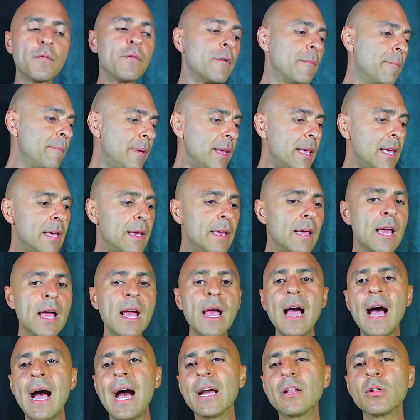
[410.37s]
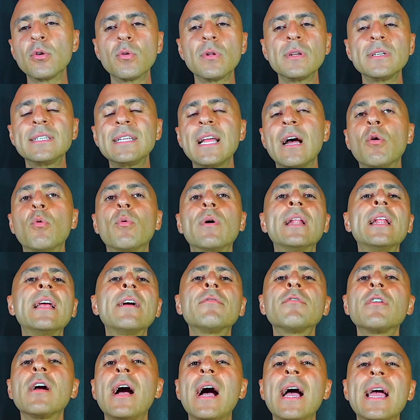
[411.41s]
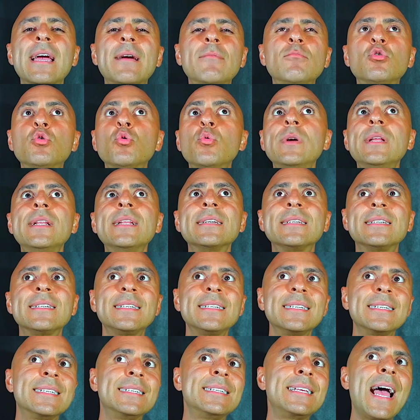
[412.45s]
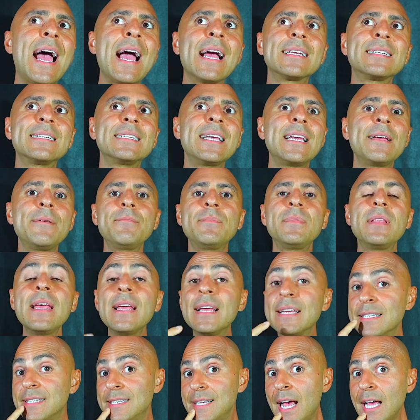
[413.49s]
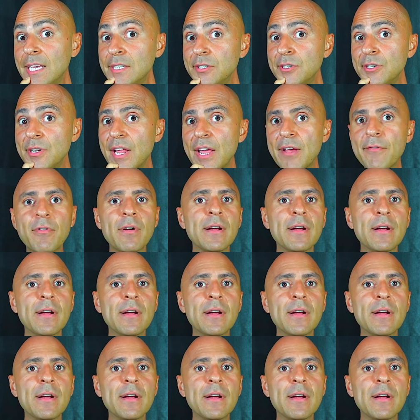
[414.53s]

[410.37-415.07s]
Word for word: for me, I noticed that whenever I am doing this exact same thing as yesterday,